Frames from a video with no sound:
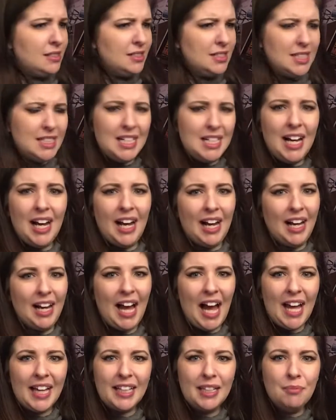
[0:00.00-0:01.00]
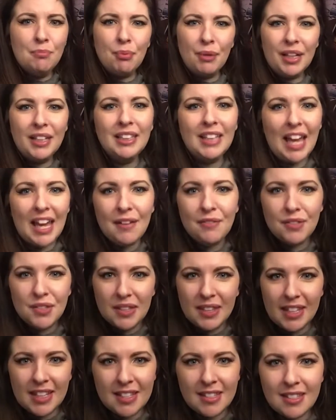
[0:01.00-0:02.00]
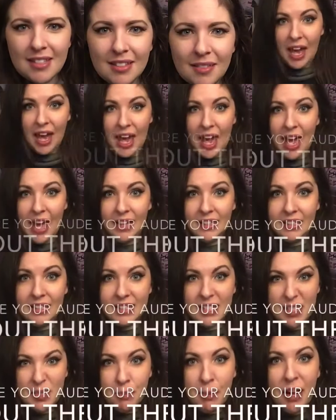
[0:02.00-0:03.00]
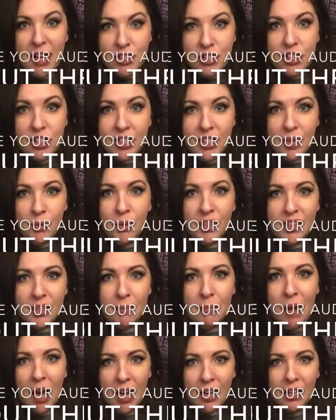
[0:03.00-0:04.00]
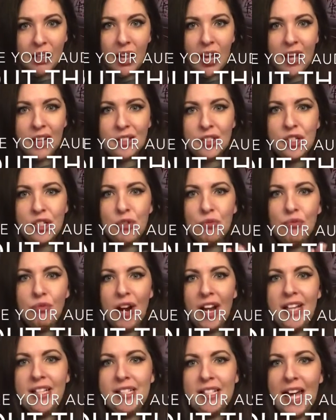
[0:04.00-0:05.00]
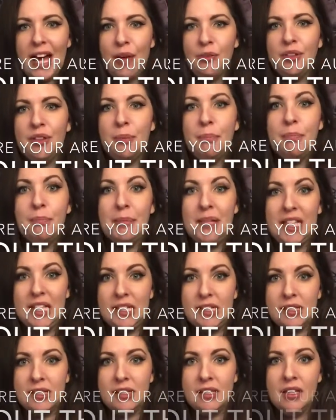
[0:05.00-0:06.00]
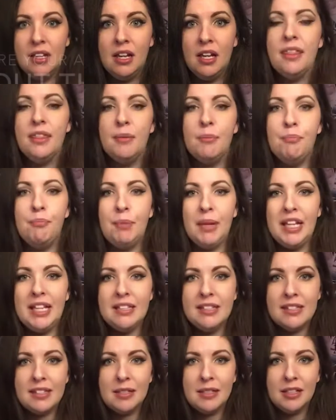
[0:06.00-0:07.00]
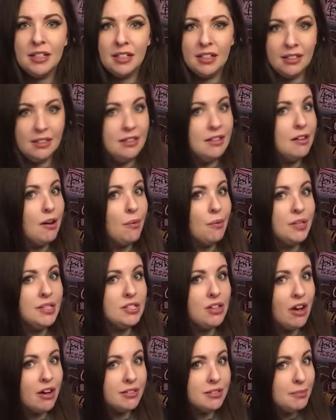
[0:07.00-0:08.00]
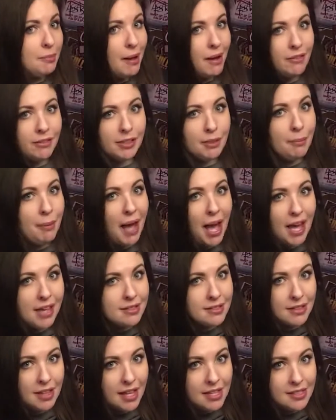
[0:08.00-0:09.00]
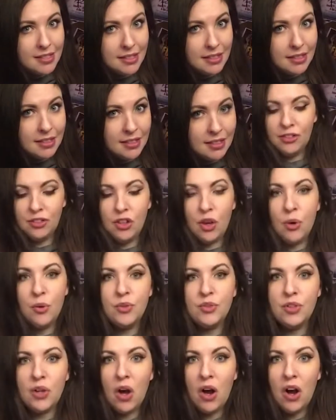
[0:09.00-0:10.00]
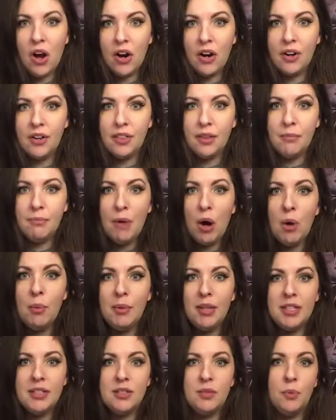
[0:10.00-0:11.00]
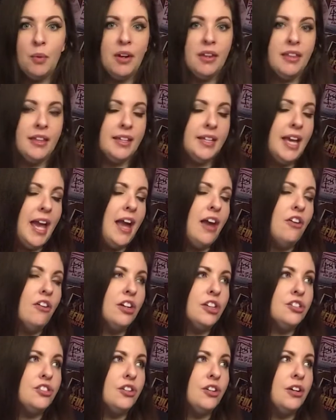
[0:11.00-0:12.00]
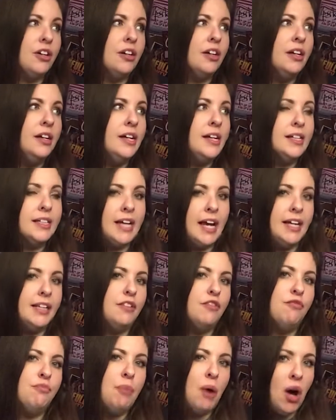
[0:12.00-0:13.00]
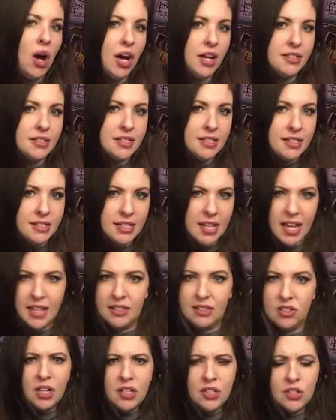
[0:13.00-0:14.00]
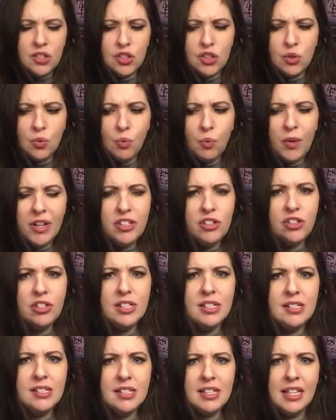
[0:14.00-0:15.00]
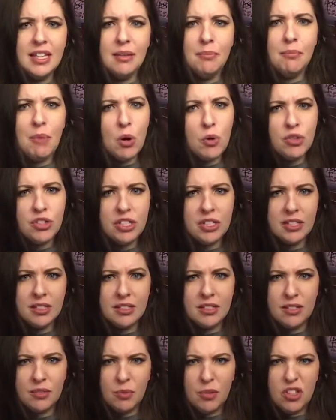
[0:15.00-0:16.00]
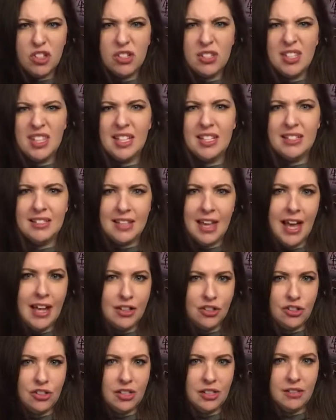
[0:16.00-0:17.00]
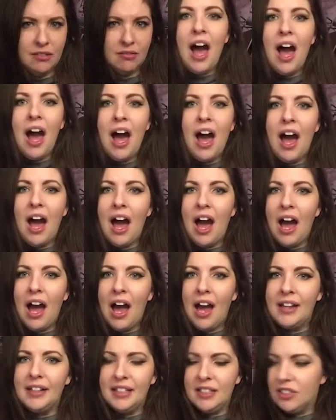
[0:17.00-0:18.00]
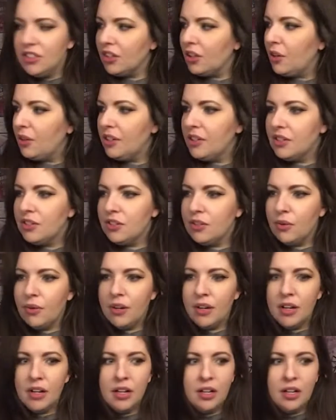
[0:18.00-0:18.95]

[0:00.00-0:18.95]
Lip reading: I can bring life to this. And especially with the monologues, you write out the beats. The beats, we talked about in a past lesson, those are the moments where the character kind of pauses and switches the emotion, switches the intention. I need to go to the store.